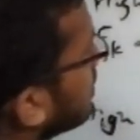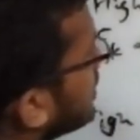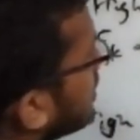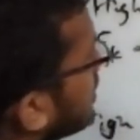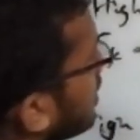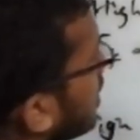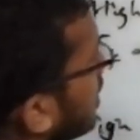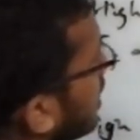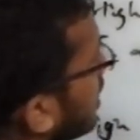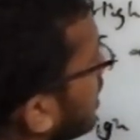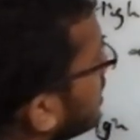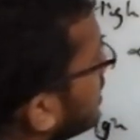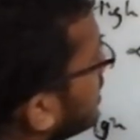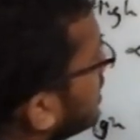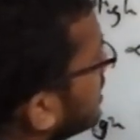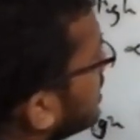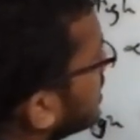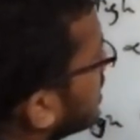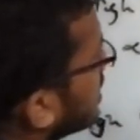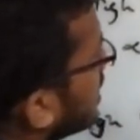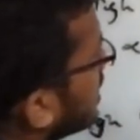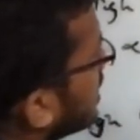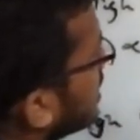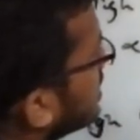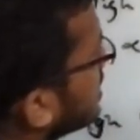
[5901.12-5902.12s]

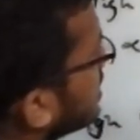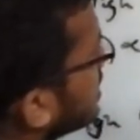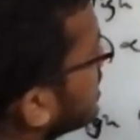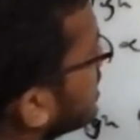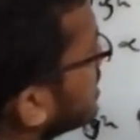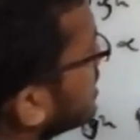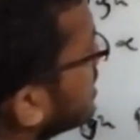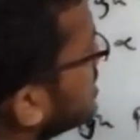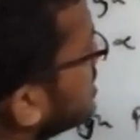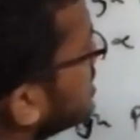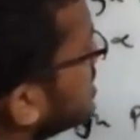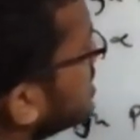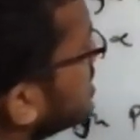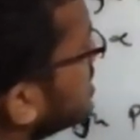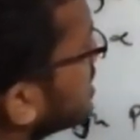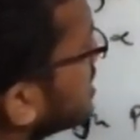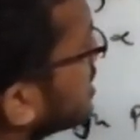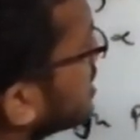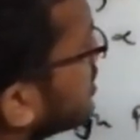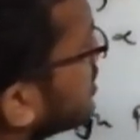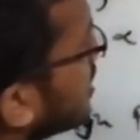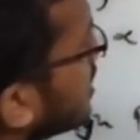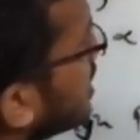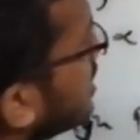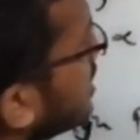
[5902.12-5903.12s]
kinetic energy is
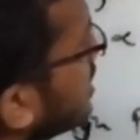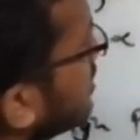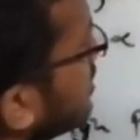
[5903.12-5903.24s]
required